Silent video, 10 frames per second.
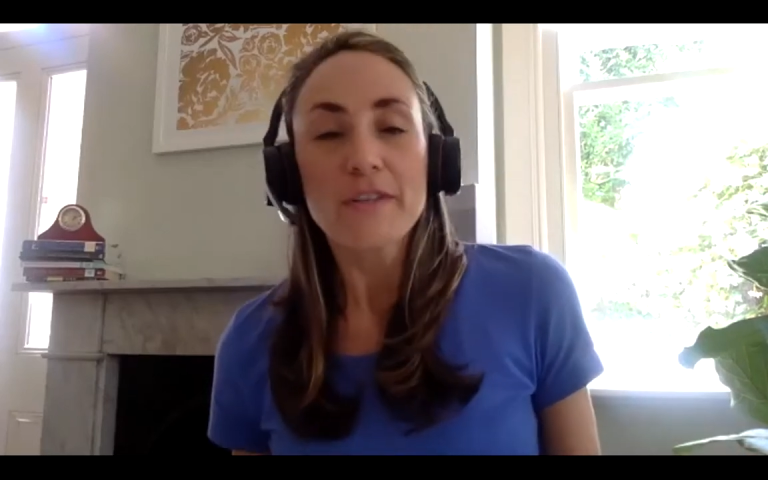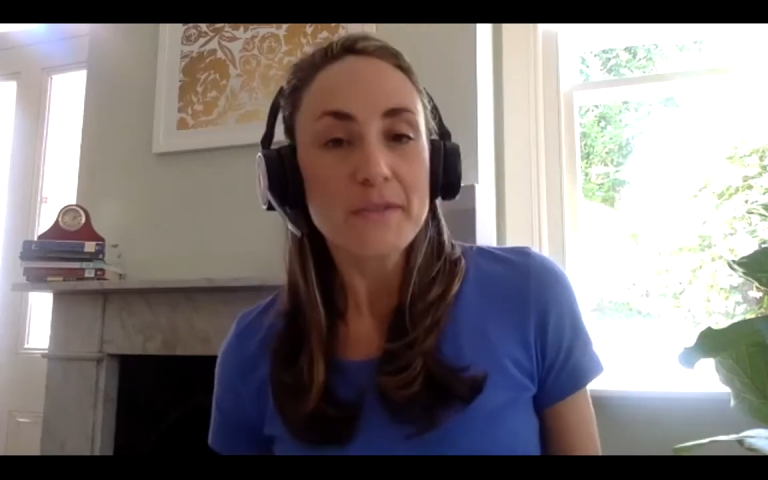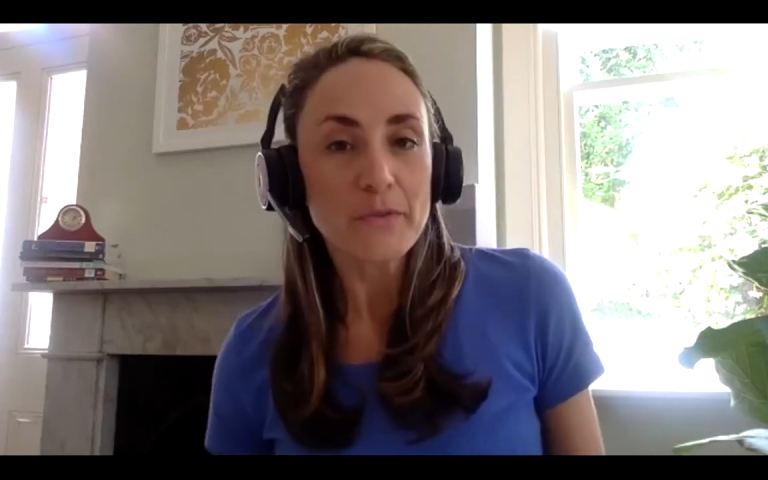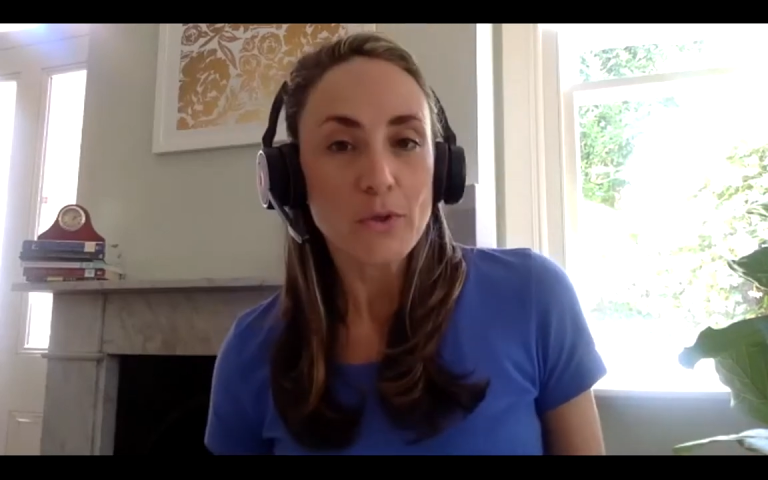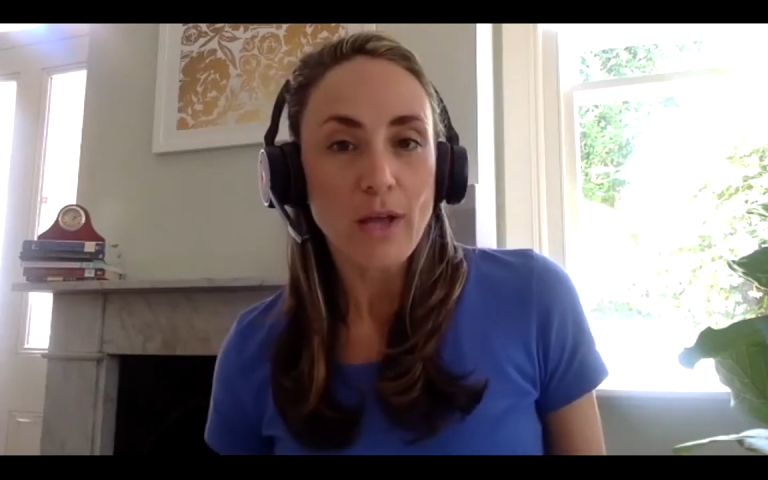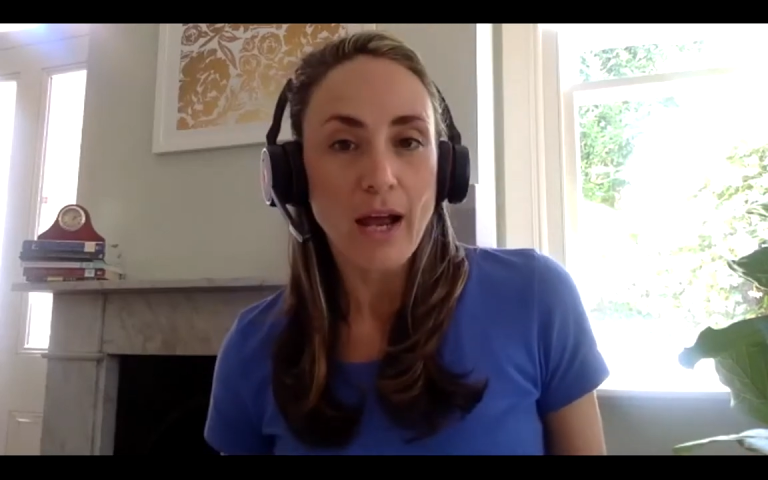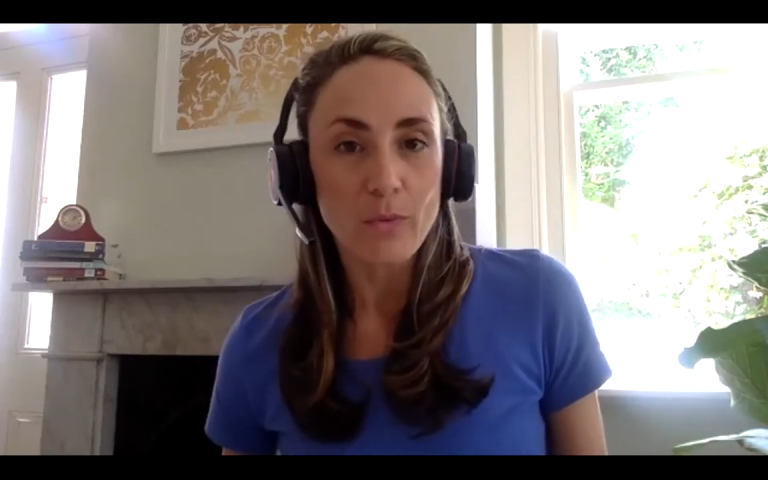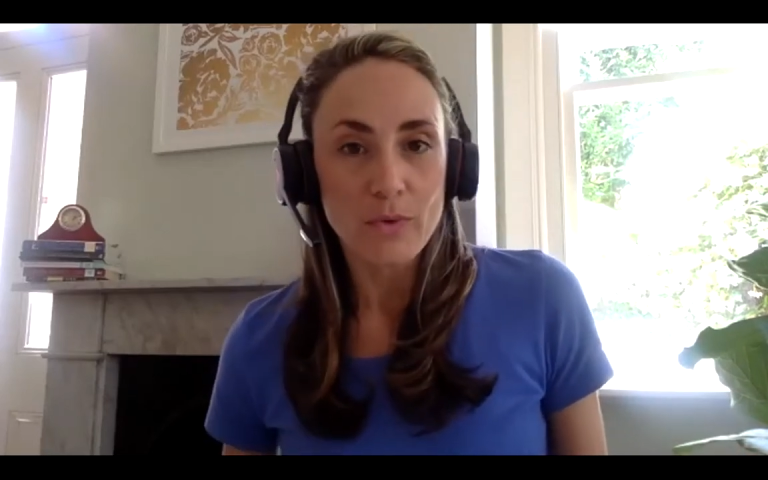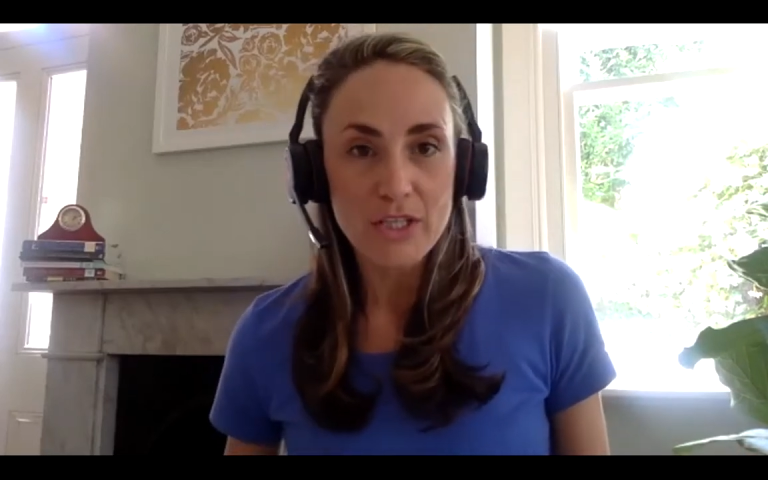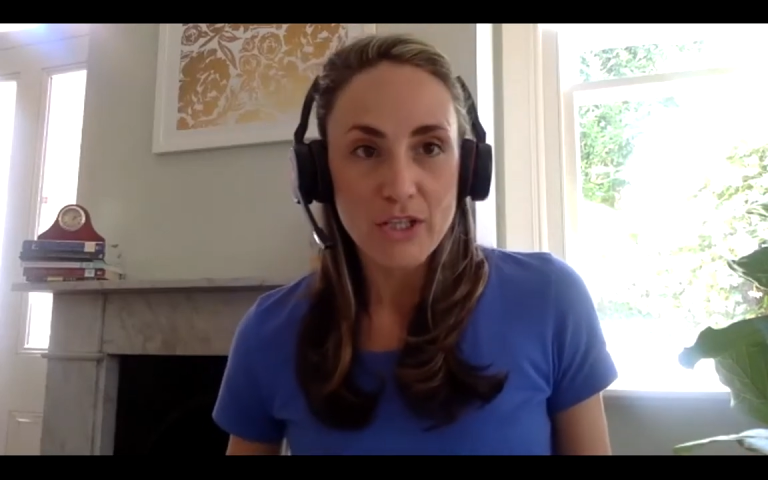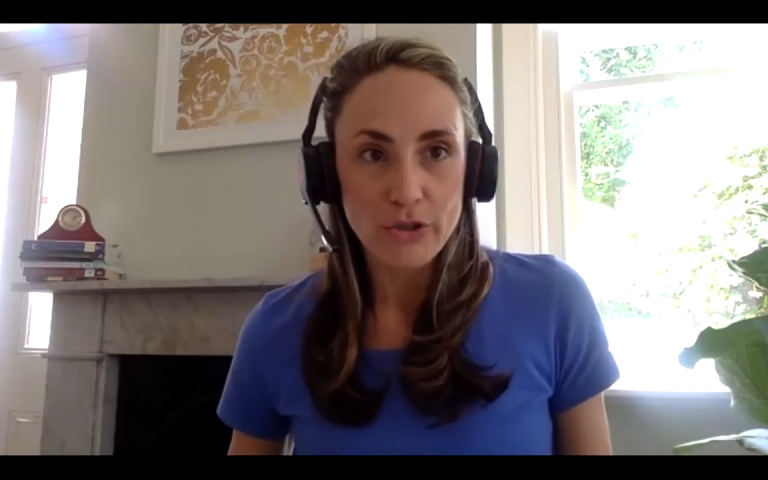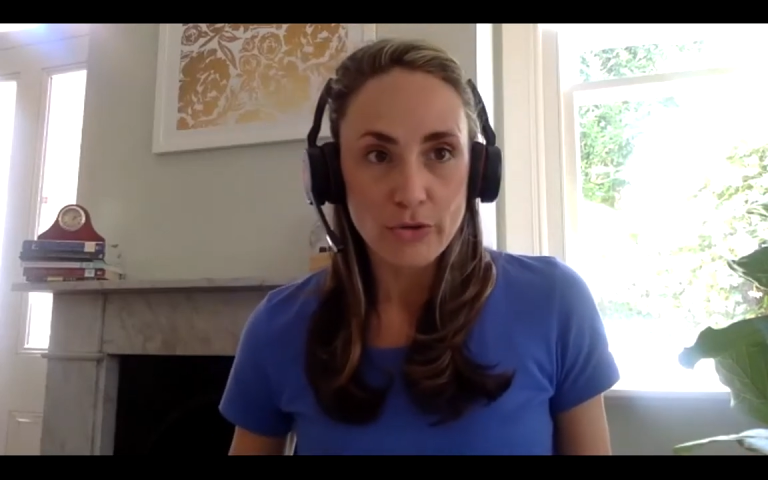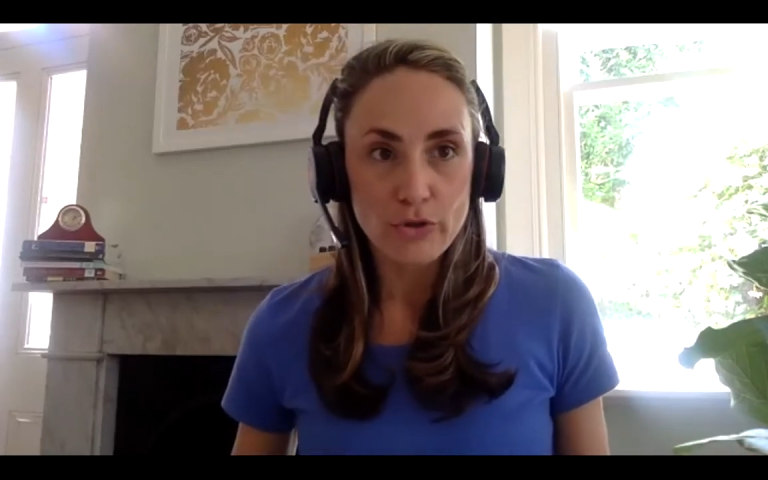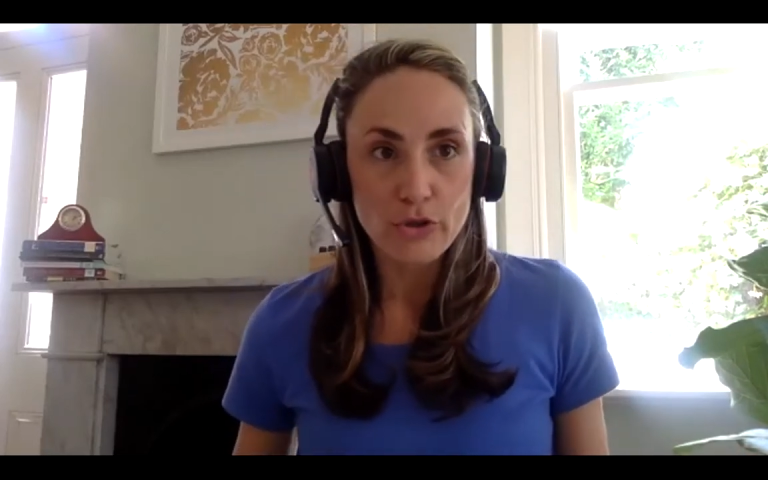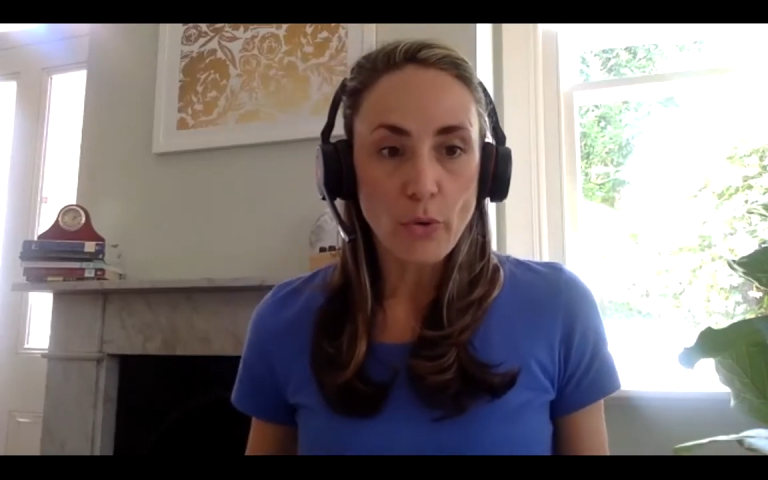First of all, I want to